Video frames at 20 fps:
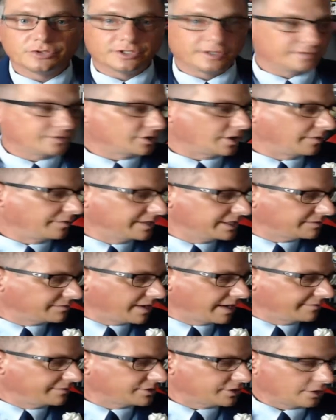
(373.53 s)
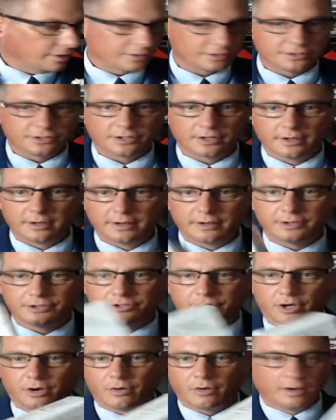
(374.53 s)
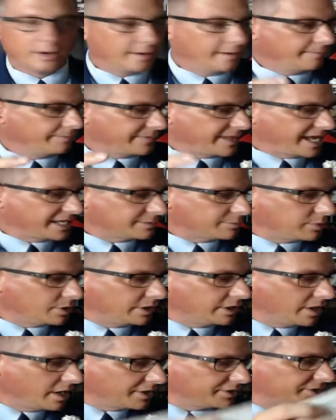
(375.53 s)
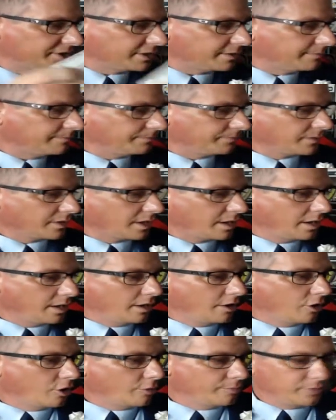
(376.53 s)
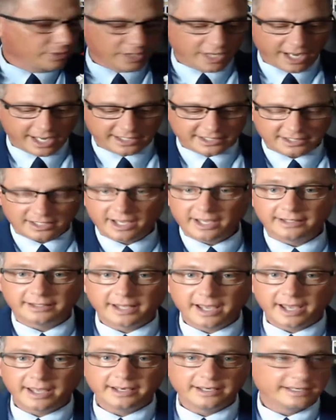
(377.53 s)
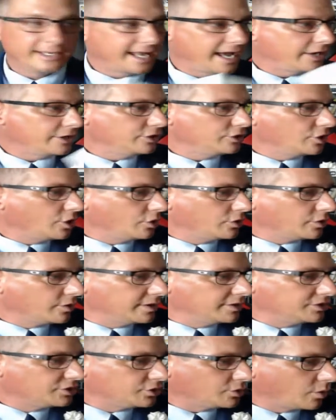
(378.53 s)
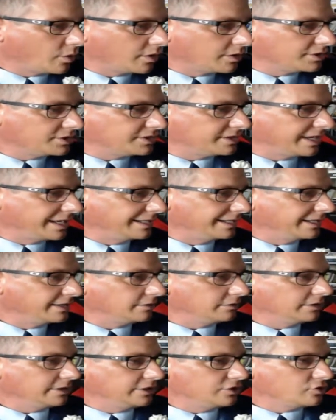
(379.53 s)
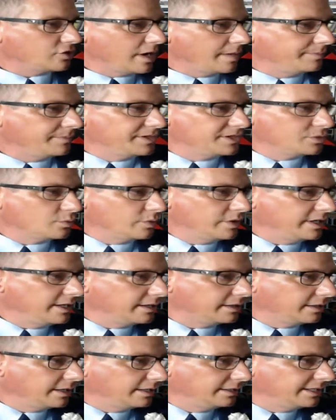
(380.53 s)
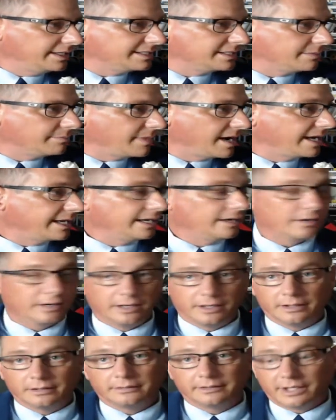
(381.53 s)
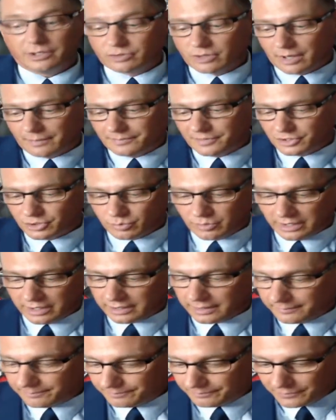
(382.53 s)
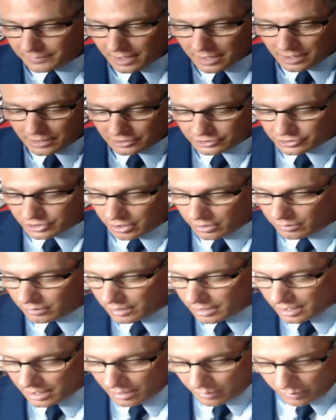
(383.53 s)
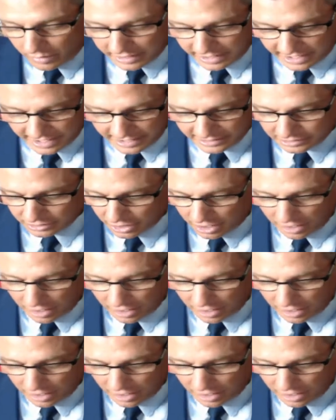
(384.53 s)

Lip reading: on these 5-stars. So that's pretty awesome. Hope you guys like that. Now you know they're in stores. They literally dropped this week. At least in my area, they dropped this week. So I want to end it off